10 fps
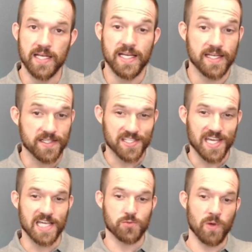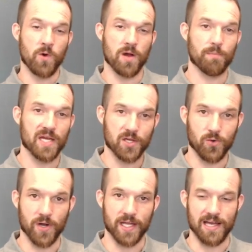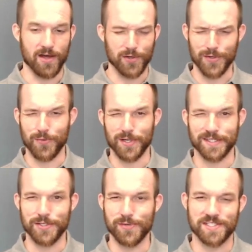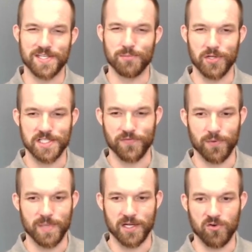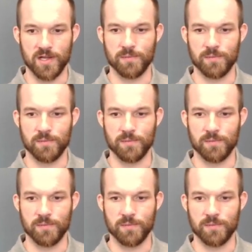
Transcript: In this case, we want Bitcoin. Now, I don't know what the unit symbol is for Bitcoin,